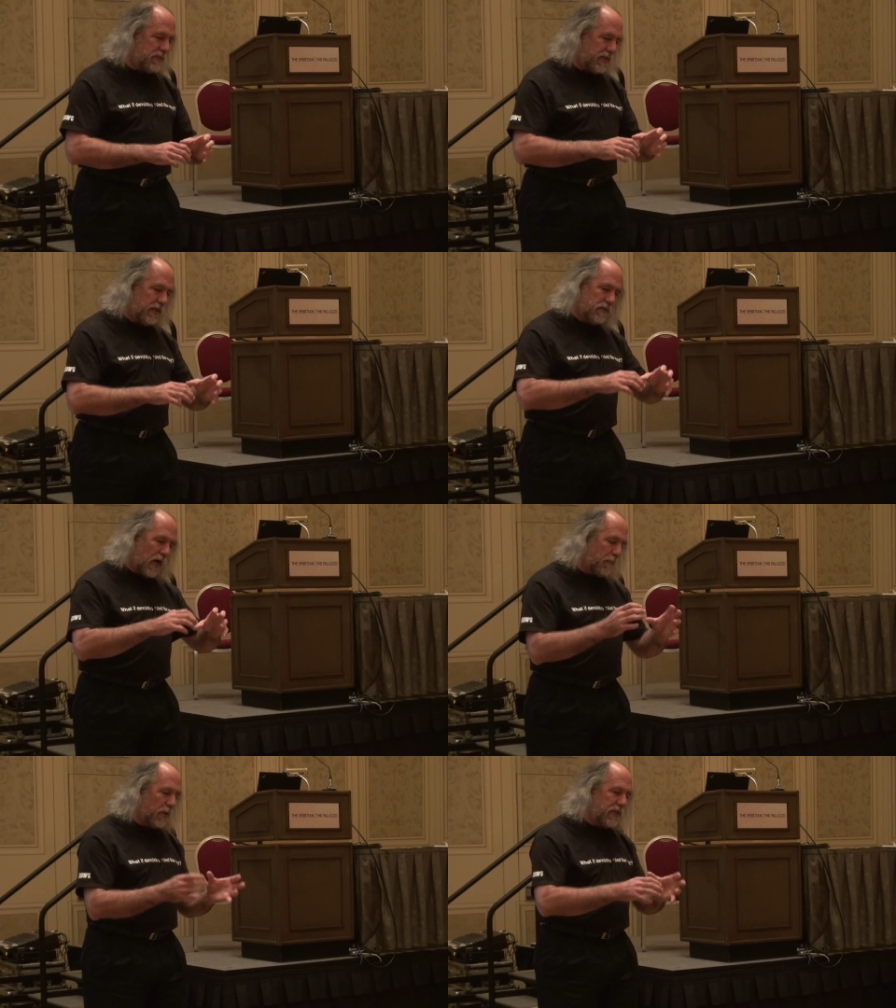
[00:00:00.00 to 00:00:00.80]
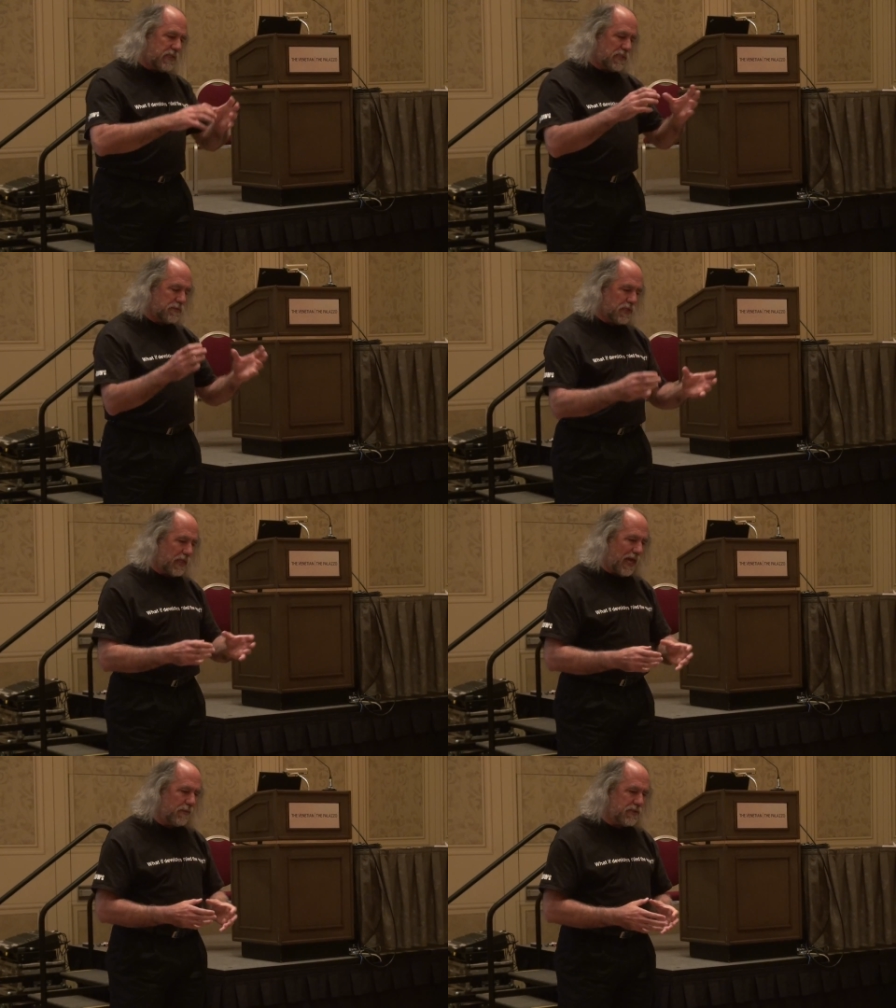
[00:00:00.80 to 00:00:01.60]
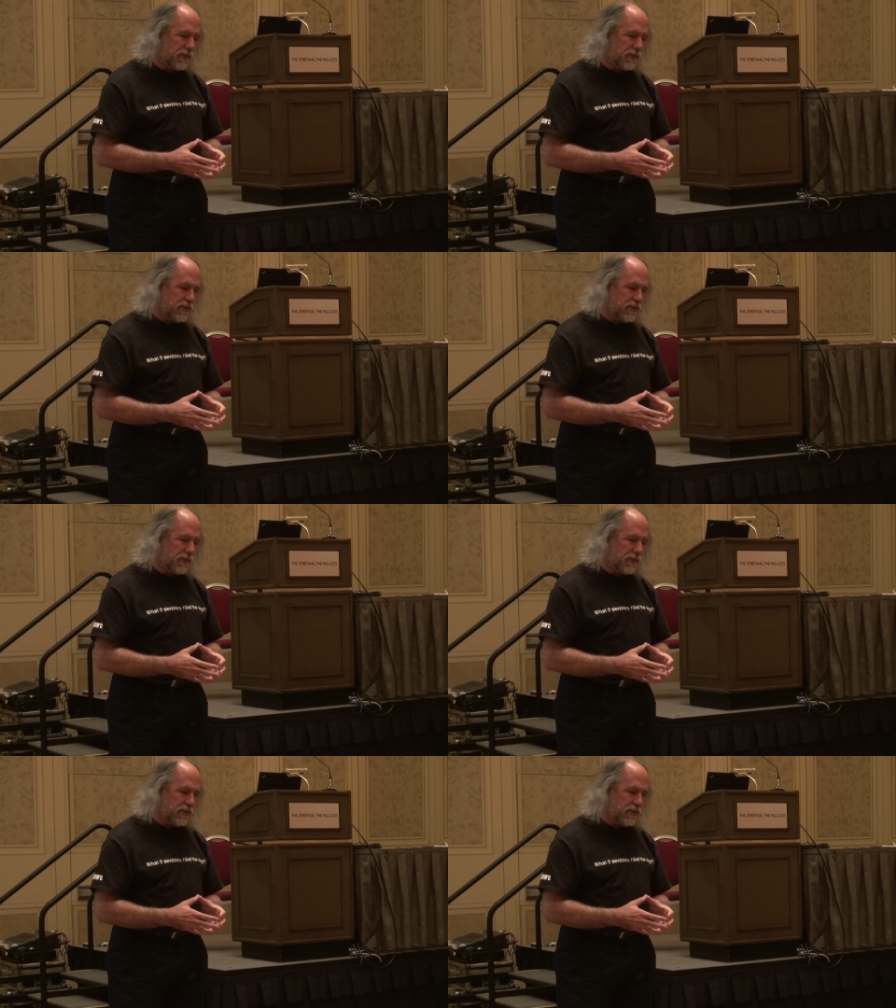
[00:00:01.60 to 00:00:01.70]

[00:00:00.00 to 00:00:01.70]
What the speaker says: We've seen operating systems and languages